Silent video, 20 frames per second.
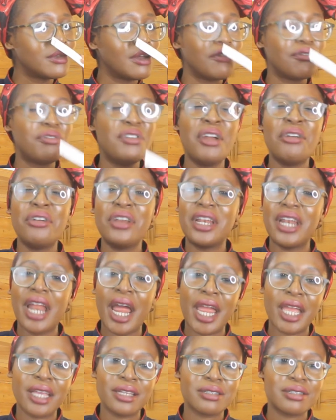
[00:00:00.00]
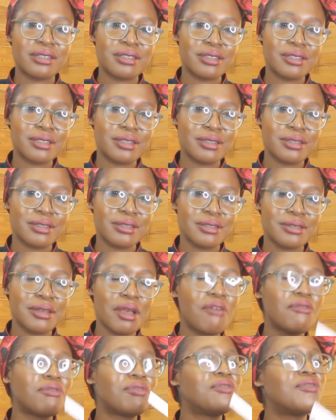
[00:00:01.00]
Very nice.
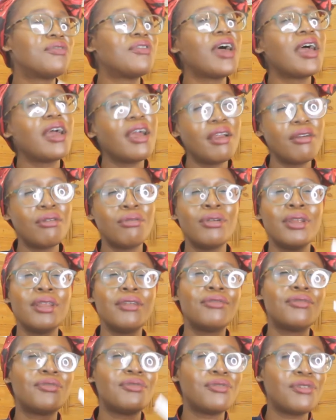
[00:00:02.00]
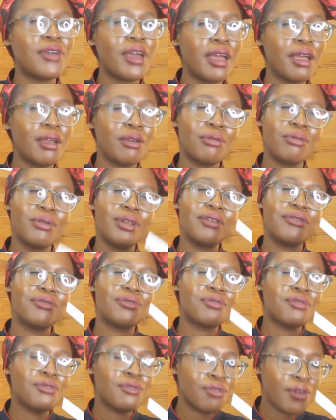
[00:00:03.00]
Very, very,
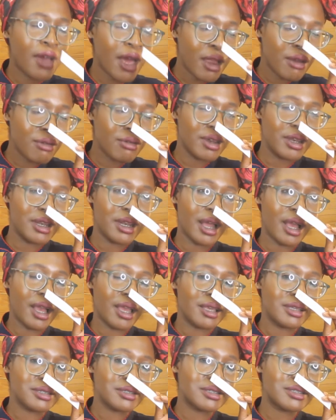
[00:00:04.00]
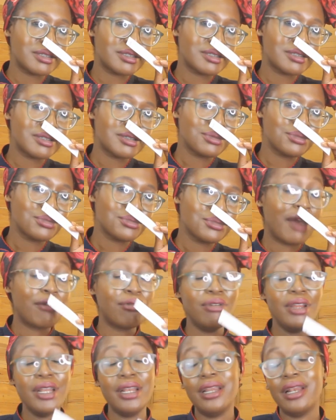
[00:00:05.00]
very nice. I
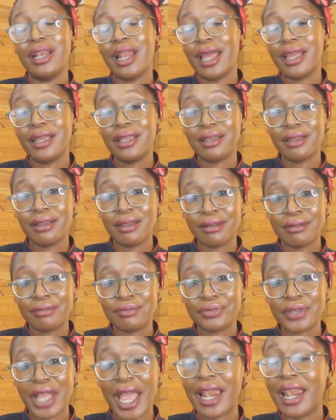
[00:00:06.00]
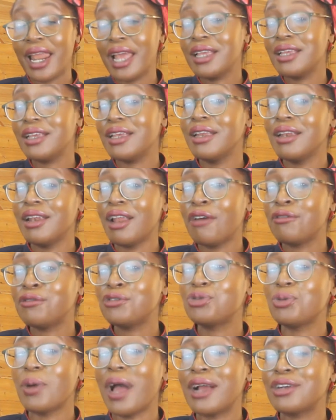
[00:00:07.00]
really like it. I like it enough
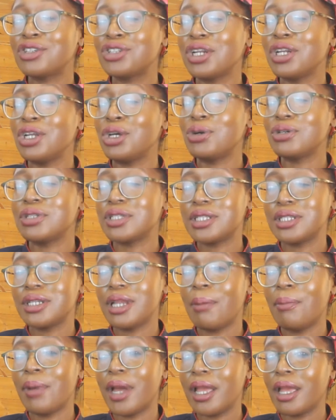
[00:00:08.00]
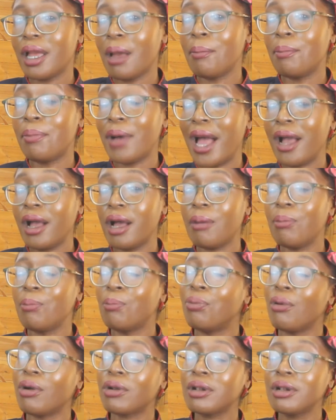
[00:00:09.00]
to actually consider buying a
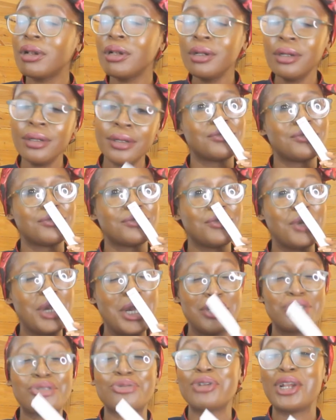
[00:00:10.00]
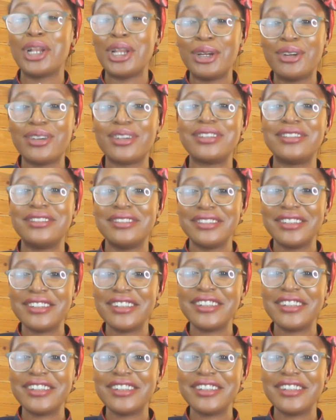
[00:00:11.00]
backup bottle. It's really good.